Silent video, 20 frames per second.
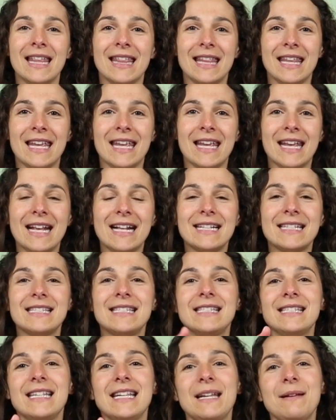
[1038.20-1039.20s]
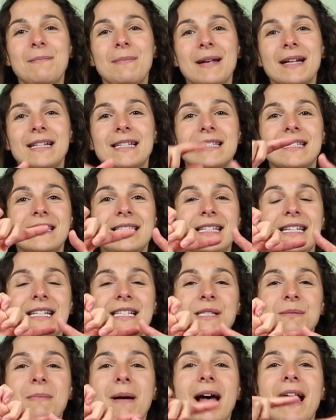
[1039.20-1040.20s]
The itsy bitsy
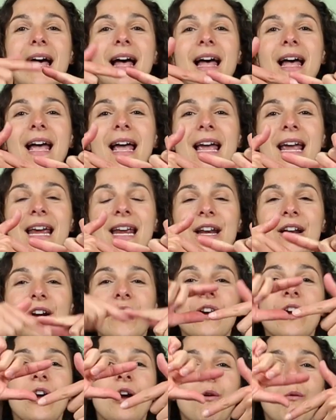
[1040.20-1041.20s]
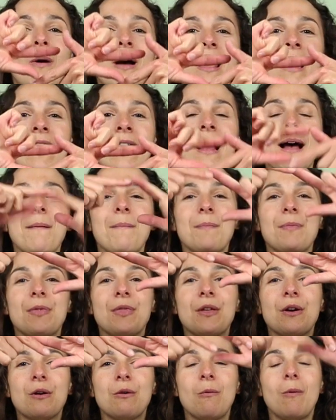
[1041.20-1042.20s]
spider went
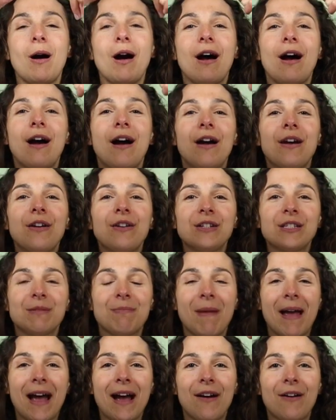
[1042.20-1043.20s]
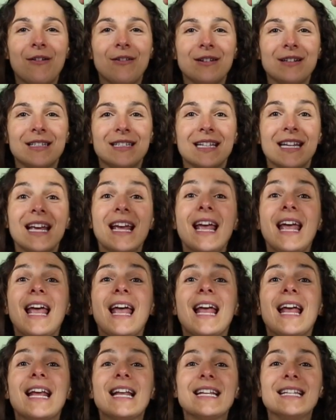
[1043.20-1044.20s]
up the water spout.
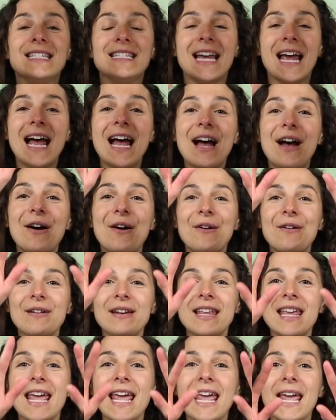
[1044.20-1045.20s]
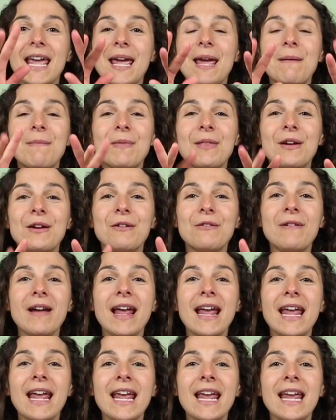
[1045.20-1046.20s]
Down came the
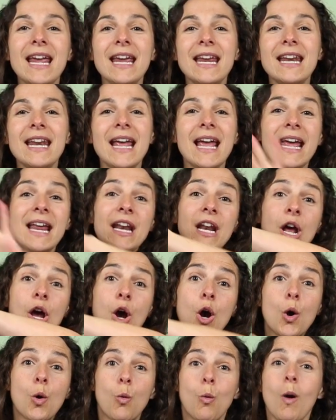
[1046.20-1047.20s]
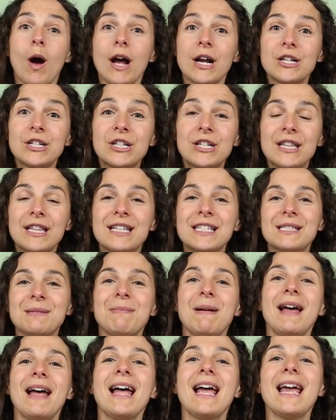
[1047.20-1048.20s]
rain and washed the
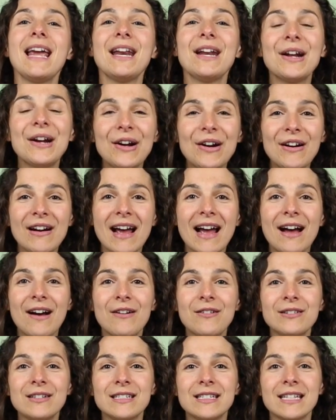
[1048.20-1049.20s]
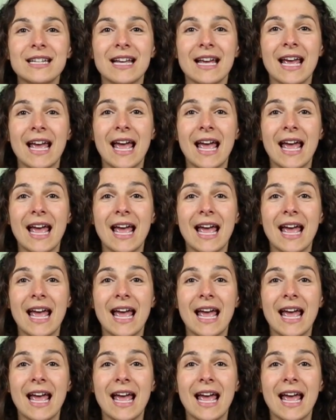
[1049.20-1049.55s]
spider out.